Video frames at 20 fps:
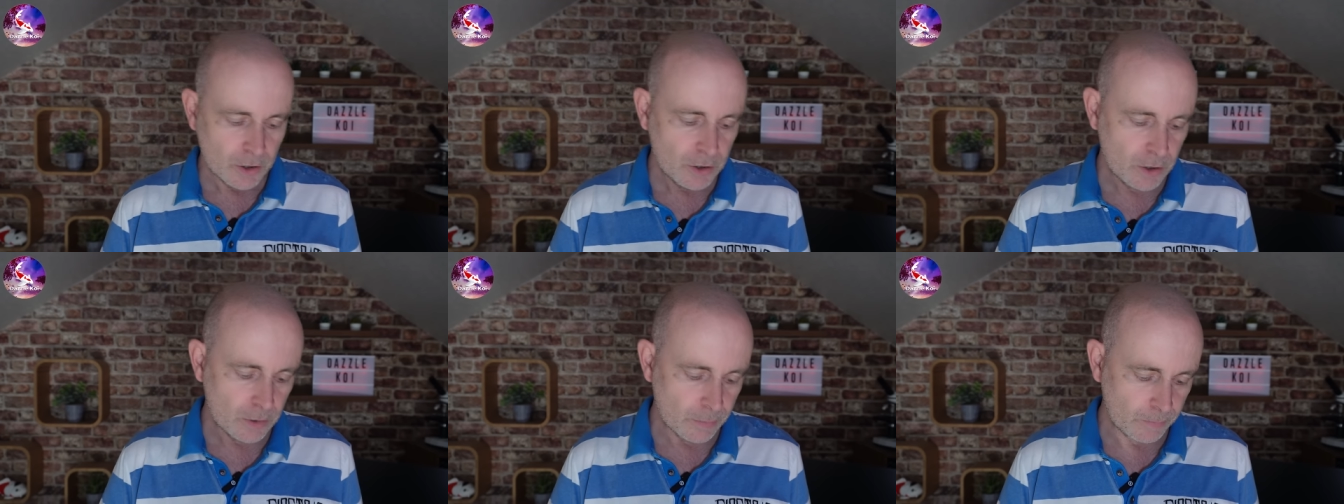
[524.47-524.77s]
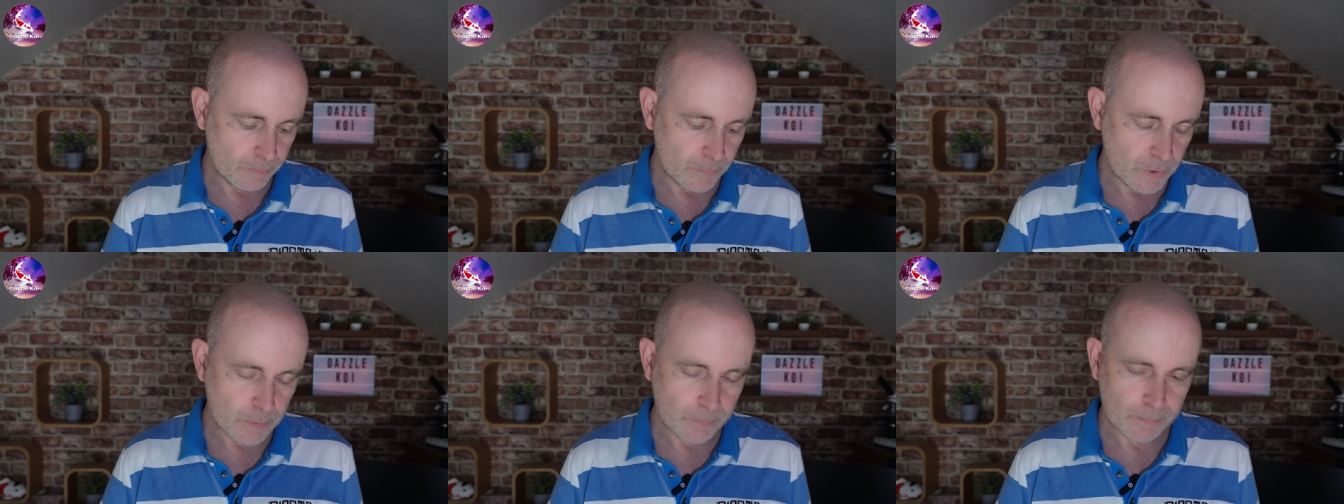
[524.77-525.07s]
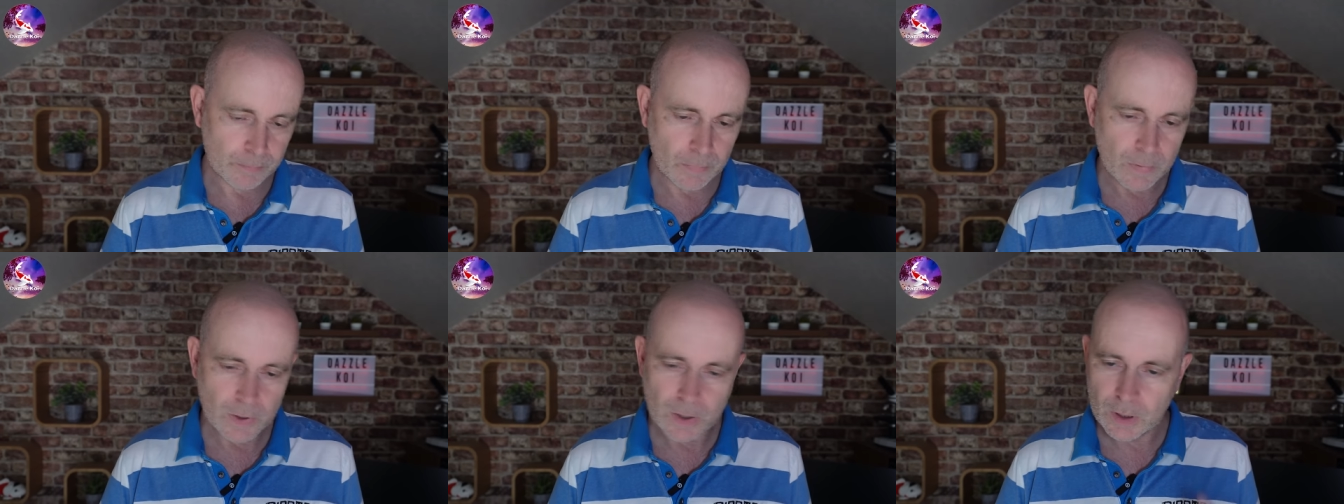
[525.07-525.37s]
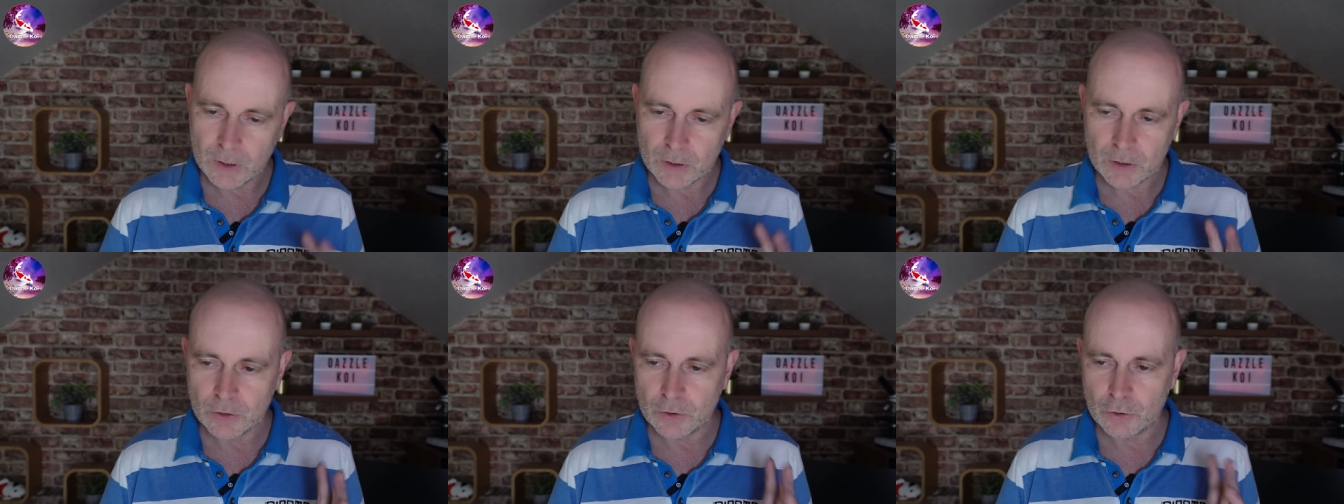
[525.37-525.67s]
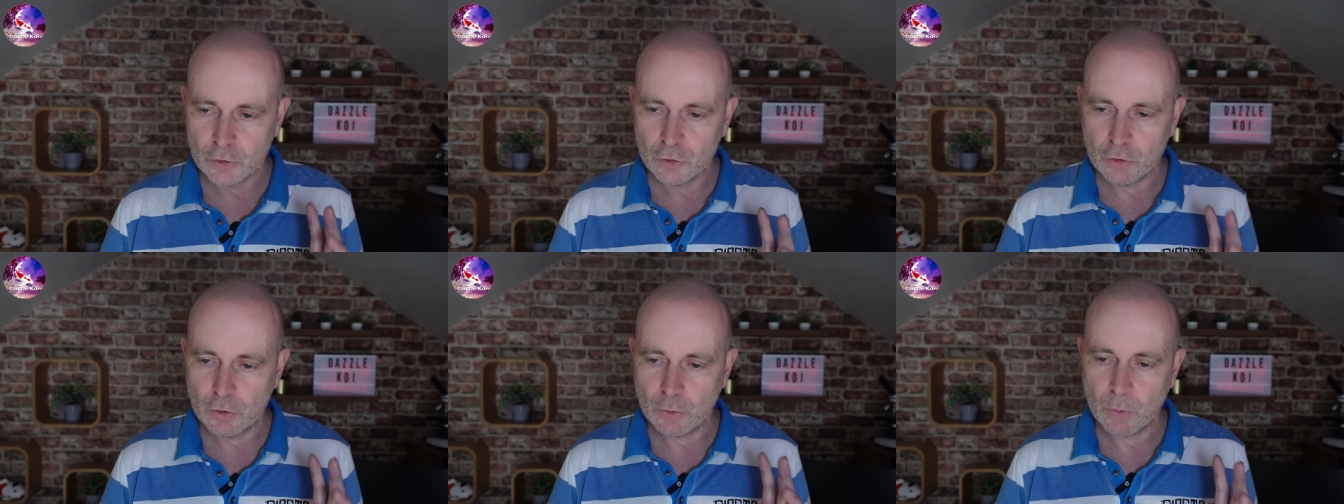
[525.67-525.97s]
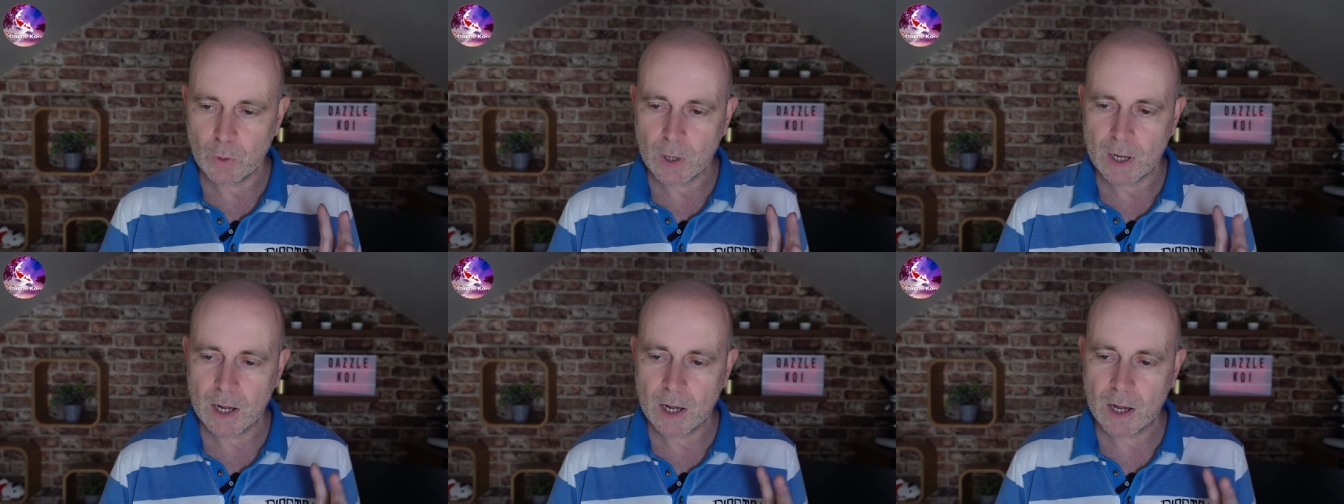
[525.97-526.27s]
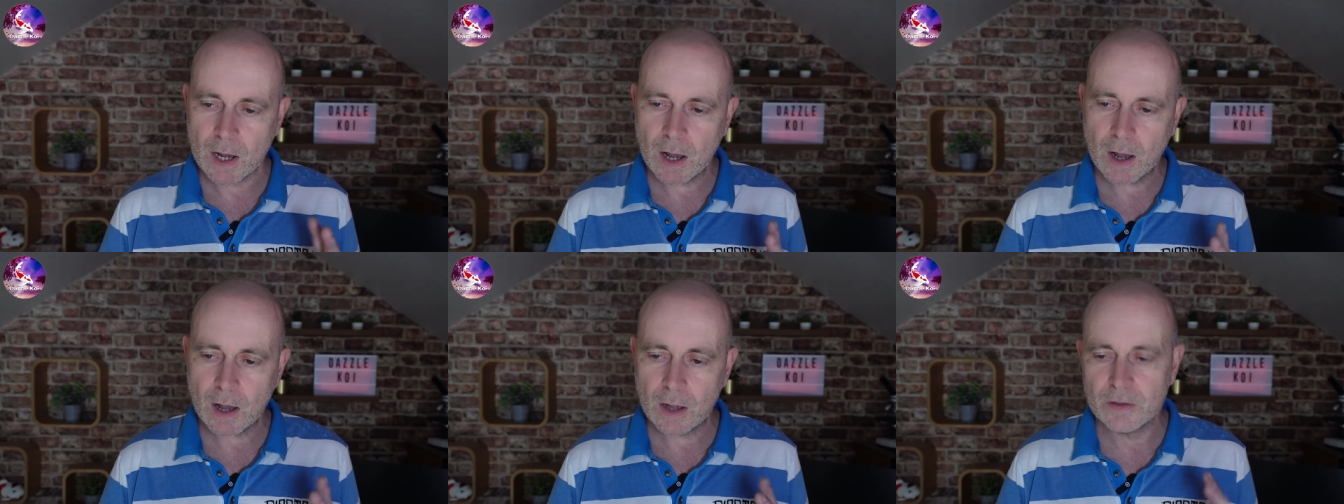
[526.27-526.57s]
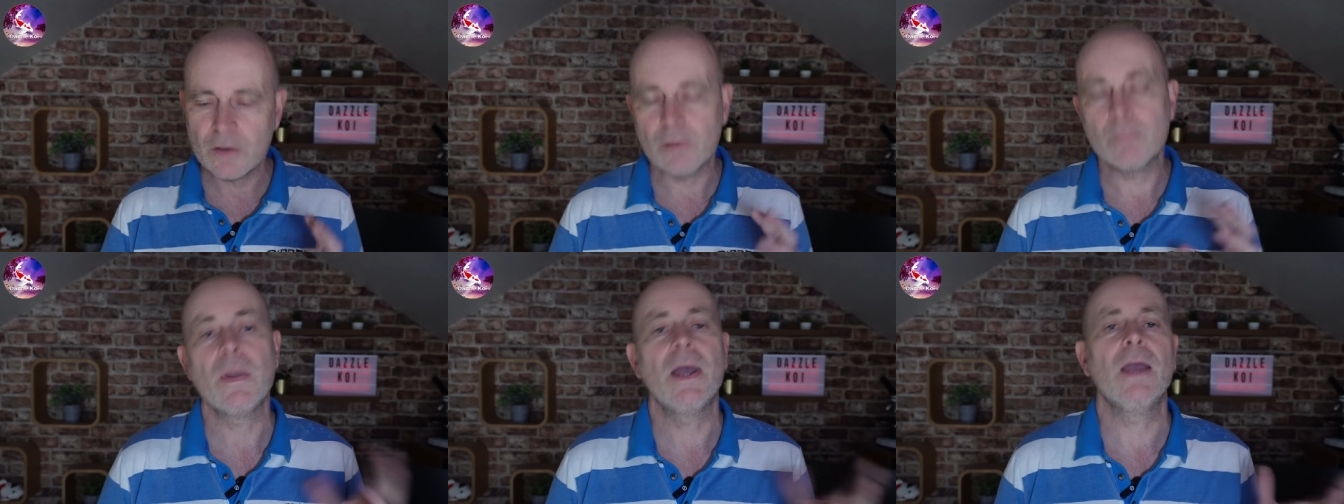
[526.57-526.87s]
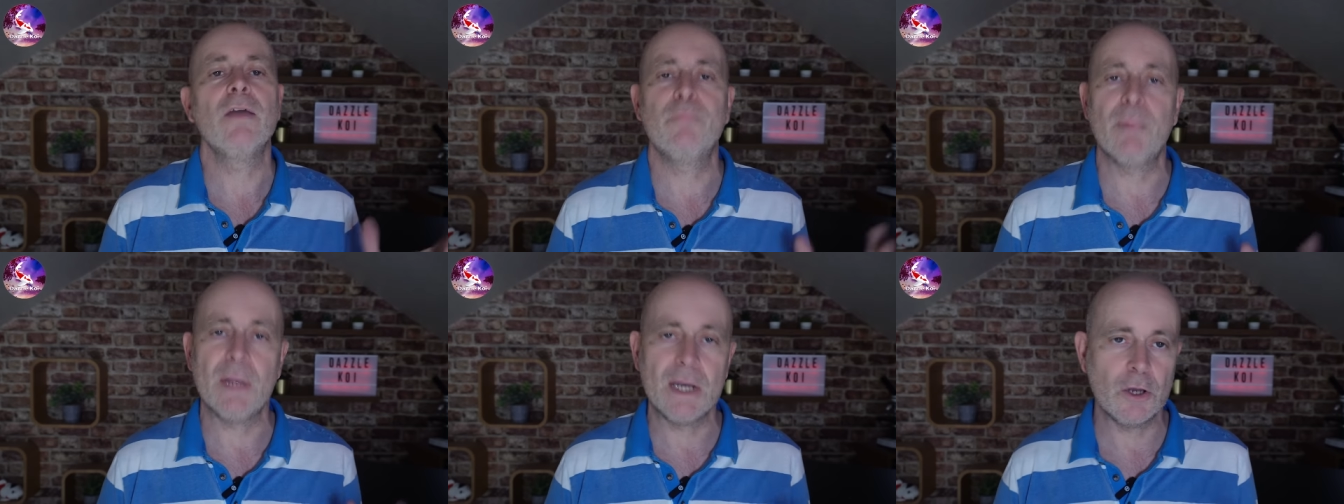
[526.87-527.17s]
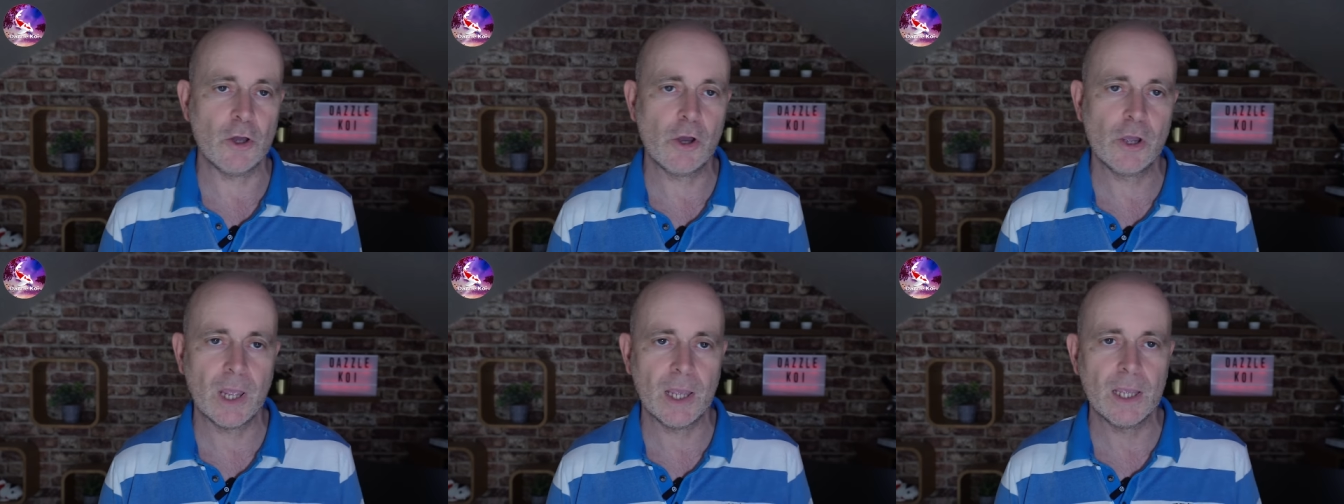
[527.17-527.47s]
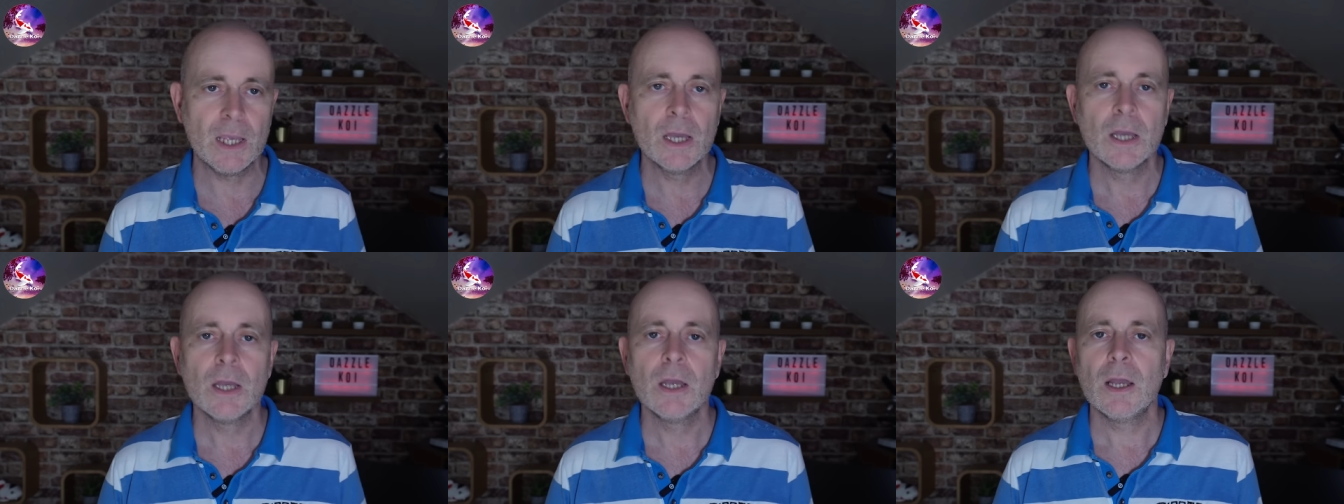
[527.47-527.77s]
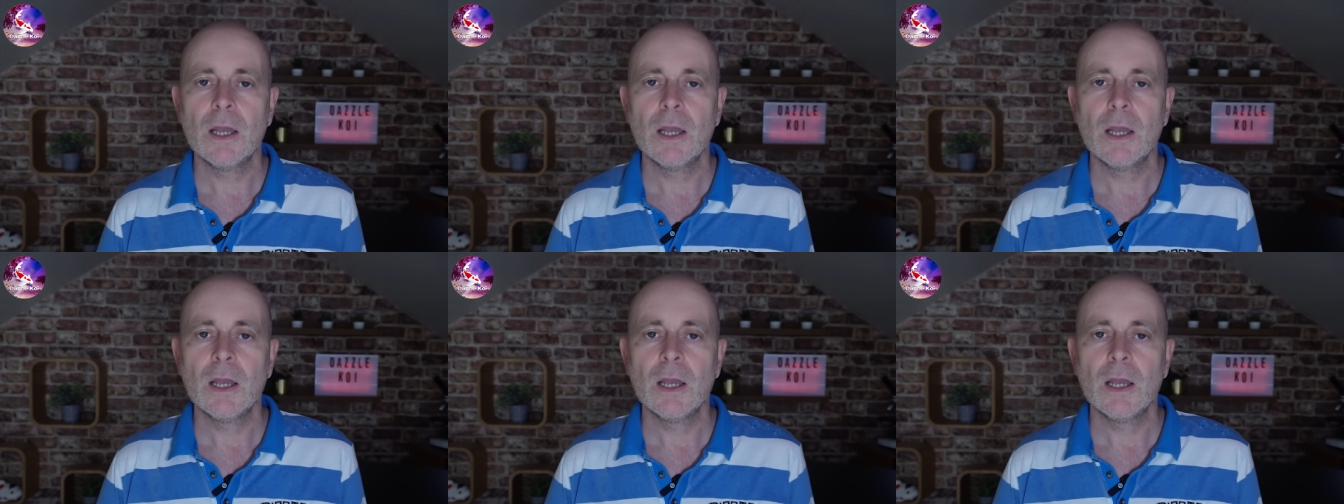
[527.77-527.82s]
You may have been lucky.